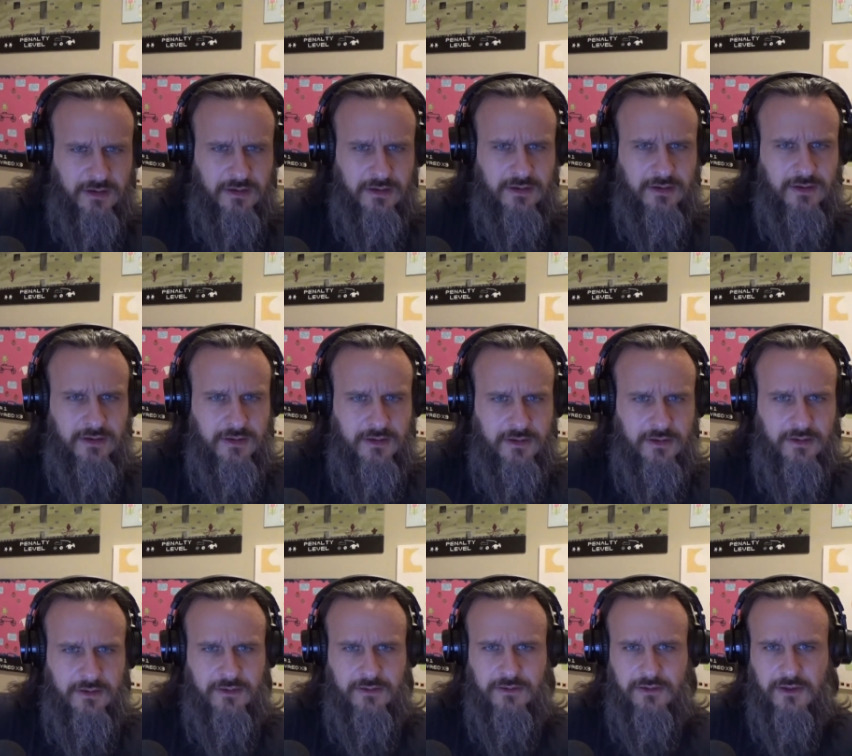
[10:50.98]

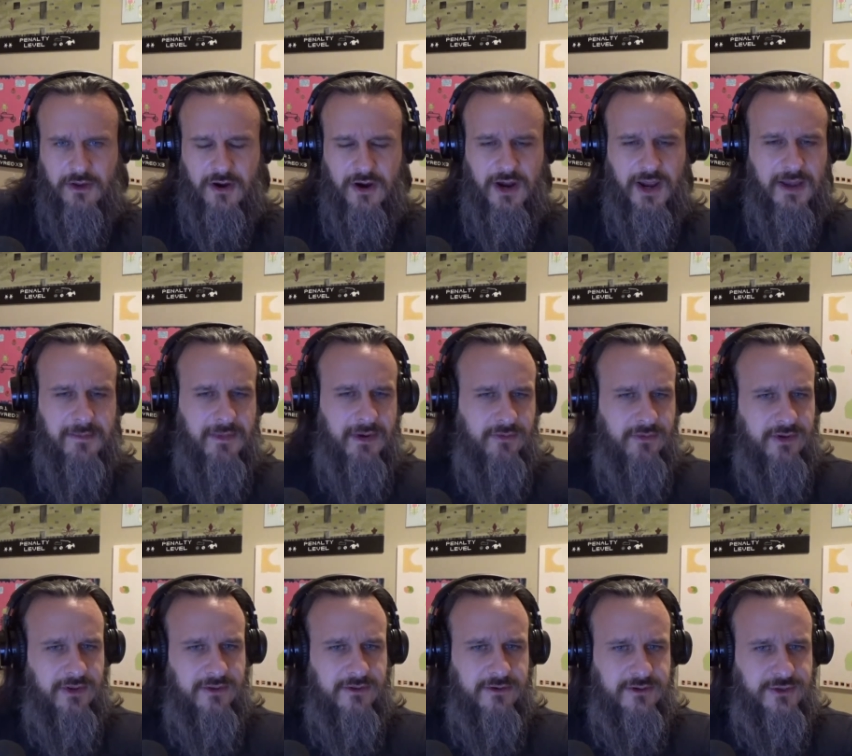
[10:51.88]
Marlon. Sorry, my
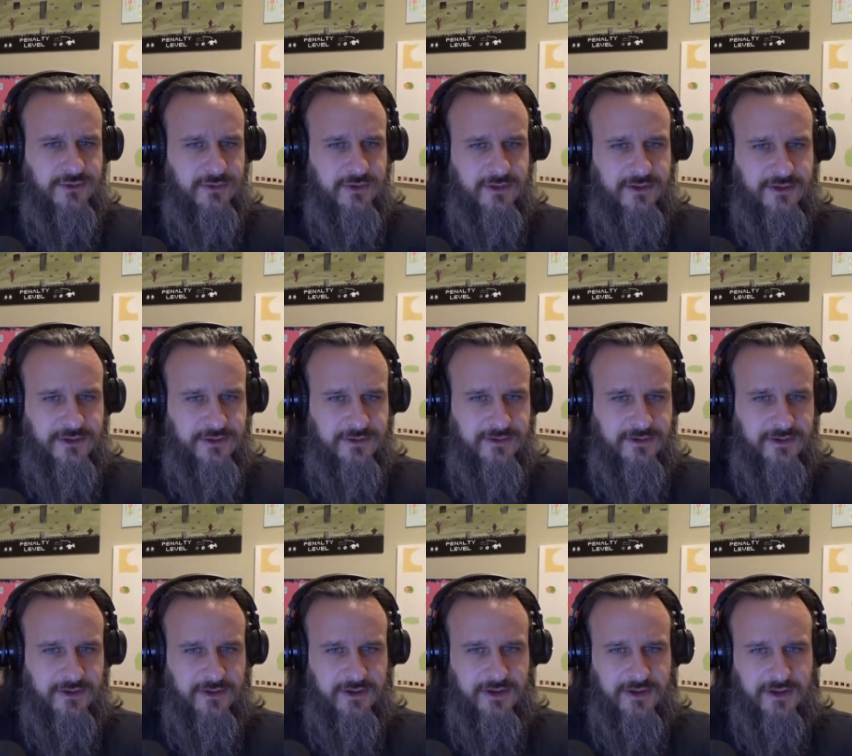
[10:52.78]
research was
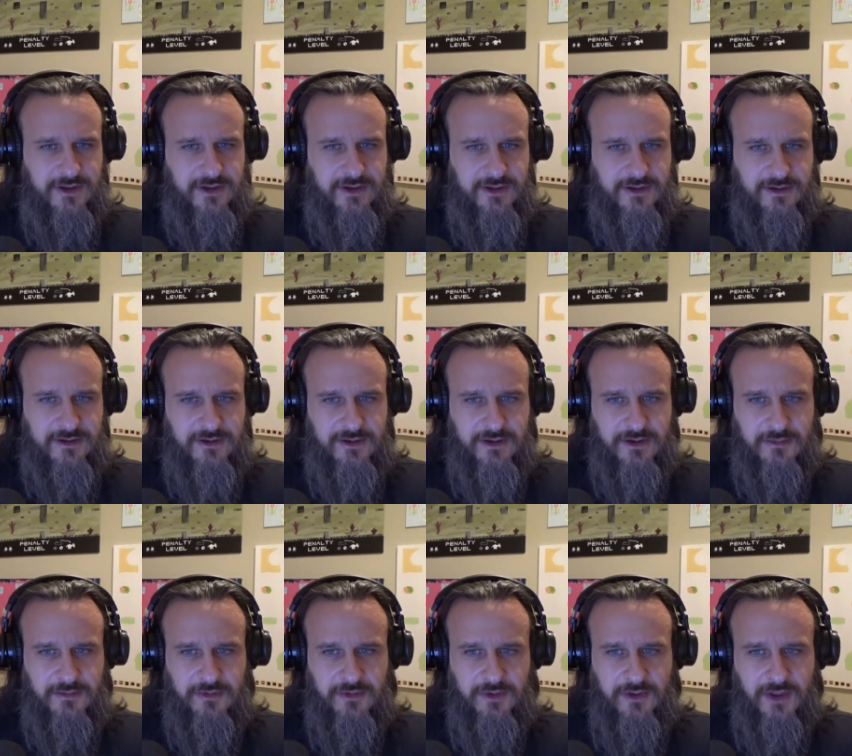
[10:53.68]

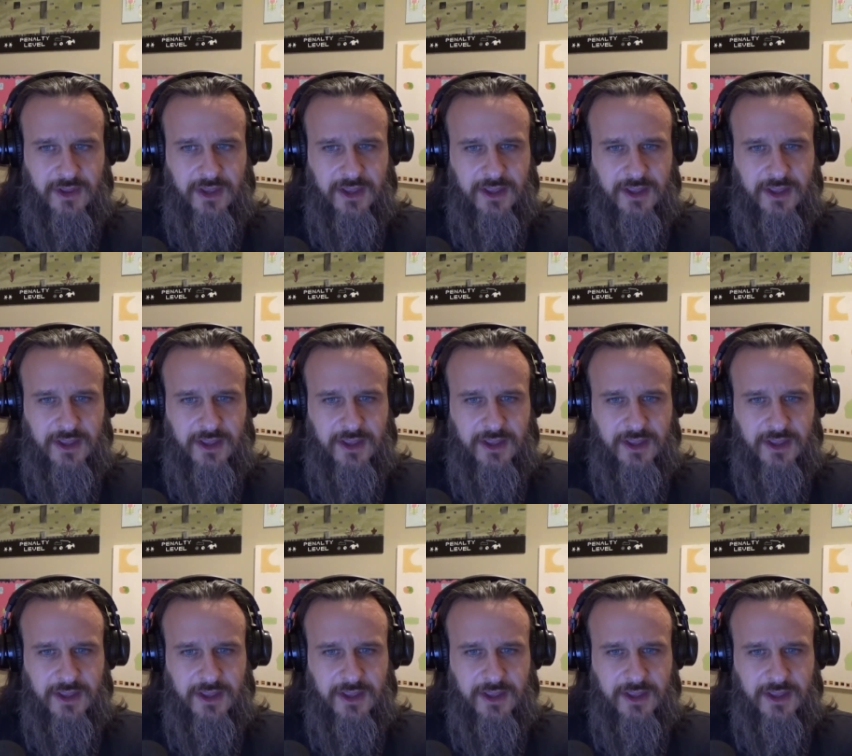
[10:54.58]
terrible.